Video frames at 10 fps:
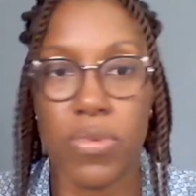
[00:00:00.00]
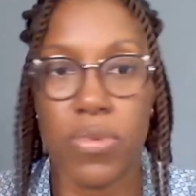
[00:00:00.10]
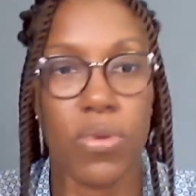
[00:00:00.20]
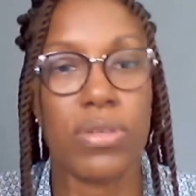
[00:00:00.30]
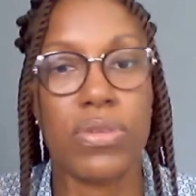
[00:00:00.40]

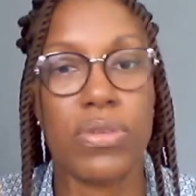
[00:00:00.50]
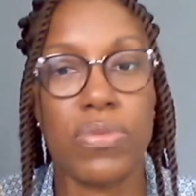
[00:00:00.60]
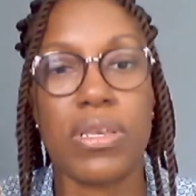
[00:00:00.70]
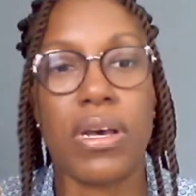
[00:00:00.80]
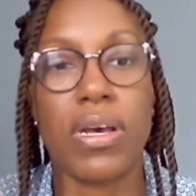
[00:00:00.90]
All of
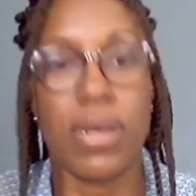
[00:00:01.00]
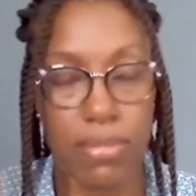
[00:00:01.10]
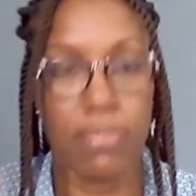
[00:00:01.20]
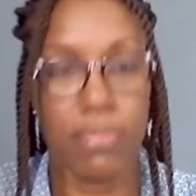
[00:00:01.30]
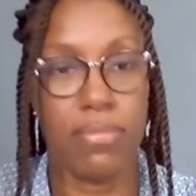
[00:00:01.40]
those are
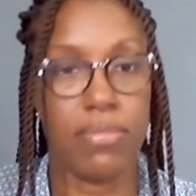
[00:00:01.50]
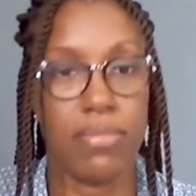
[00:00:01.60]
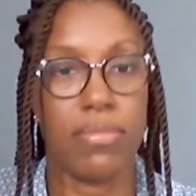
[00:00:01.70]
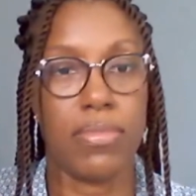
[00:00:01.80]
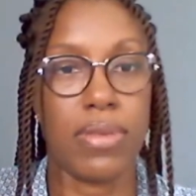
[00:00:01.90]

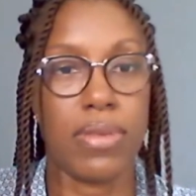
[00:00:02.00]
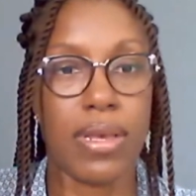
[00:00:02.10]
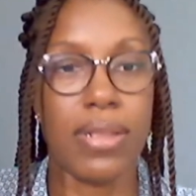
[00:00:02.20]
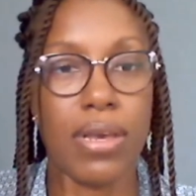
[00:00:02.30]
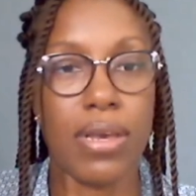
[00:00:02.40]

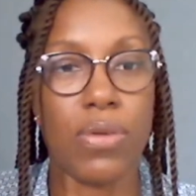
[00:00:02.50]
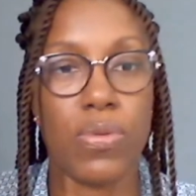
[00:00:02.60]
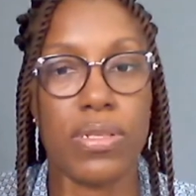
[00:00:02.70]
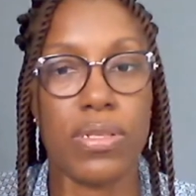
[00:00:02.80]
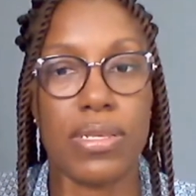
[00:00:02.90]
clear
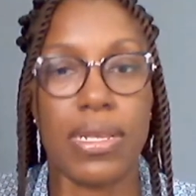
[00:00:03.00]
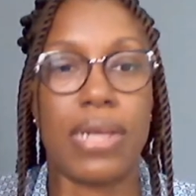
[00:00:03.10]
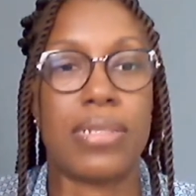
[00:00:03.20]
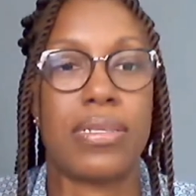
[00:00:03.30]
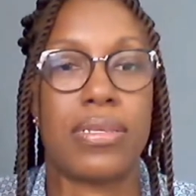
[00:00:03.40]
goals
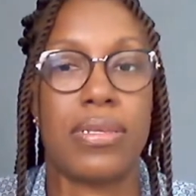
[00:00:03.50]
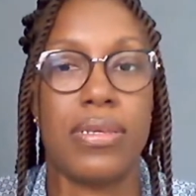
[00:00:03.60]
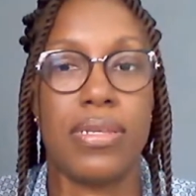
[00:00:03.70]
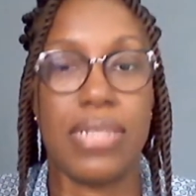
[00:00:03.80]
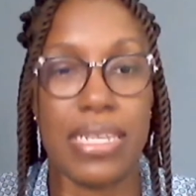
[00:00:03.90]
that
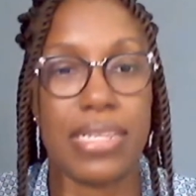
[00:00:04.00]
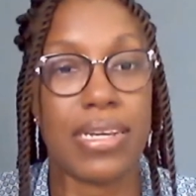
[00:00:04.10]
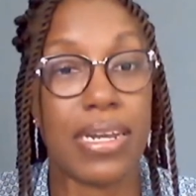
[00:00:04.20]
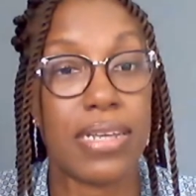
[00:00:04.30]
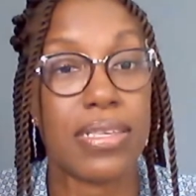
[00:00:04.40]
data
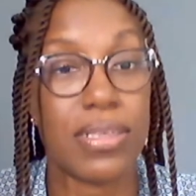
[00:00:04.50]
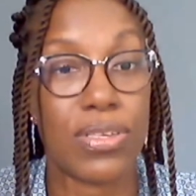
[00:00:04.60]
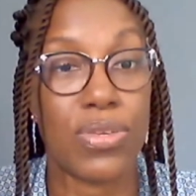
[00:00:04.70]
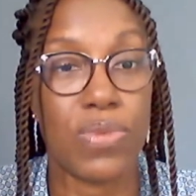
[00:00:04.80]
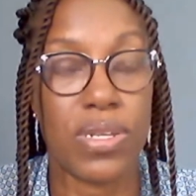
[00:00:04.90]
can
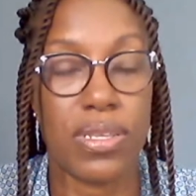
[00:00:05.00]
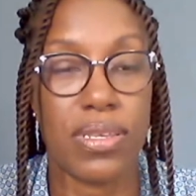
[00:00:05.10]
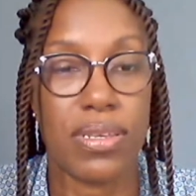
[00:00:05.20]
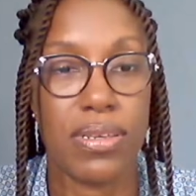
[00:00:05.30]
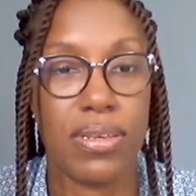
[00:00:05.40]
assist you with
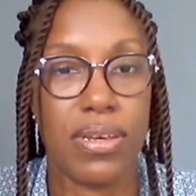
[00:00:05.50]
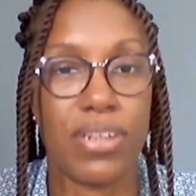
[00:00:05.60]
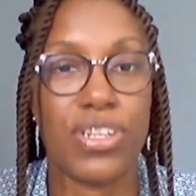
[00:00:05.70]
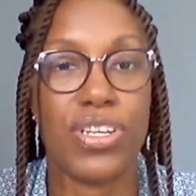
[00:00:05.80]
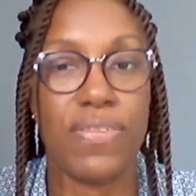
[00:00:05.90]

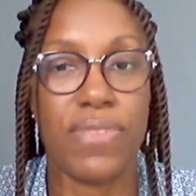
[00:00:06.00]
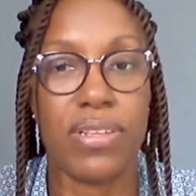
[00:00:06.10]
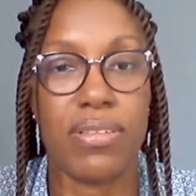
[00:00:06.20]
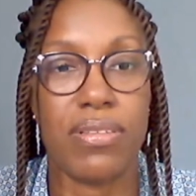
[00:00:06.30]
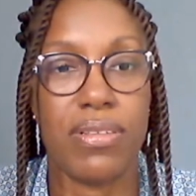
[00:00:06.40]

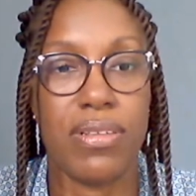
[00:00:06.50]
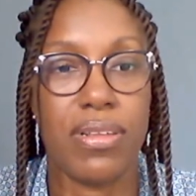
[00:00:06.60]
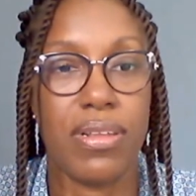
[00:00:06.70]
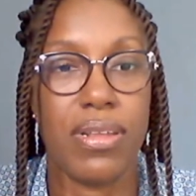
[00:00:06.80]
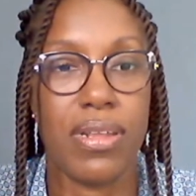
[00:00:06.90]
achieving,
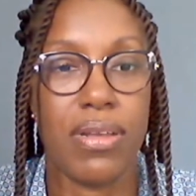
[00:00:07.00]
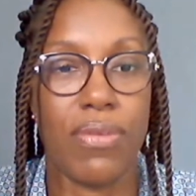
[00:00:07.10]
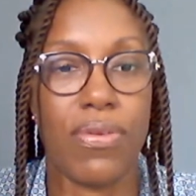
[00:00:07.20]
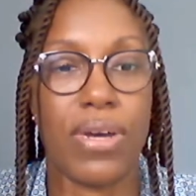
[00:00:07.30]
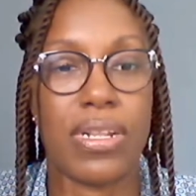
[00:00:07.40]

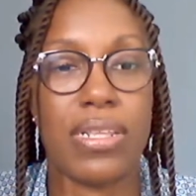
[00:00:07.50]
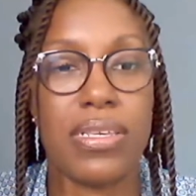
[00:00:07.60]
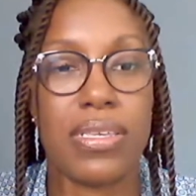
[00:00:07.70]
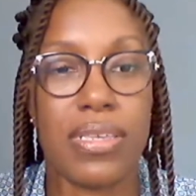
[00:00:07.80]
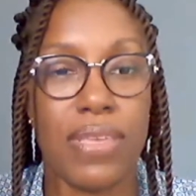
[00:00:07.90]
or at
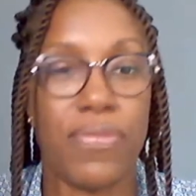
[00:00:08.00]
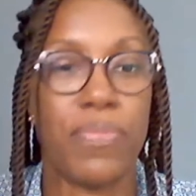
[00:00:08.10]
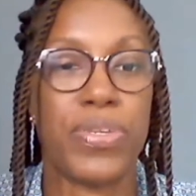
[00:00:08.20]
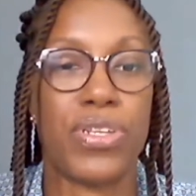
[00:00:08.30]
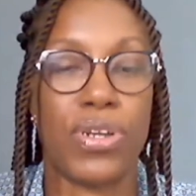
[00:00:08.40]
least even
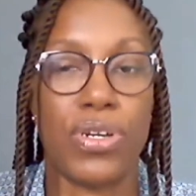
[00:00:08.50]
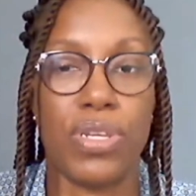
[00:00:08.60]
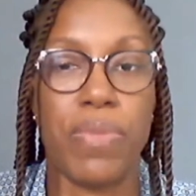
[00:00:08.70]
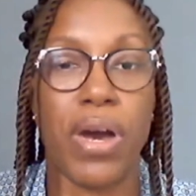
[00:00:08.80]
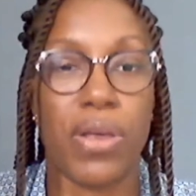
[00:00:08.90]
put you on the
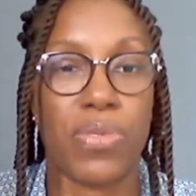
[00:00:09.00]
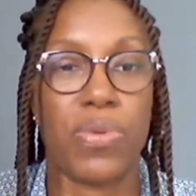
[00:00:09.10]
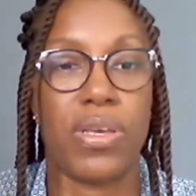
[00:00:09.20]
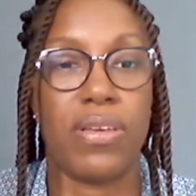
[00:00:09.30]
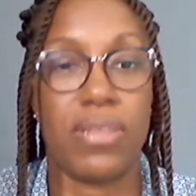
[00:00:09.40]

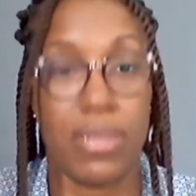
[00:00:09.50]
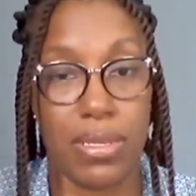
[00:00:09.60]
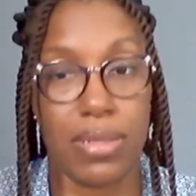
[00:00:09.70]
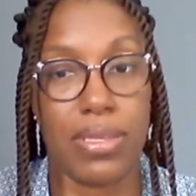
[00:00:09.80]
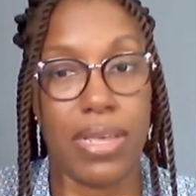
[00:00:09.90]
pathway to
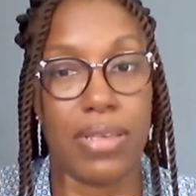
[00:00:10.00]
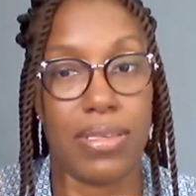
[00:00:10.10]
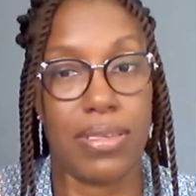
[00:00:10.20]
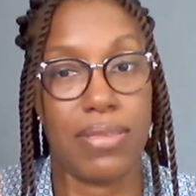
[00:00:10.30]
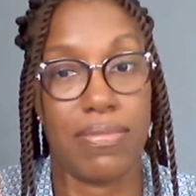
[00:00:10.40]

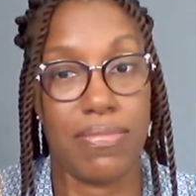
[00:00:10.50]
success.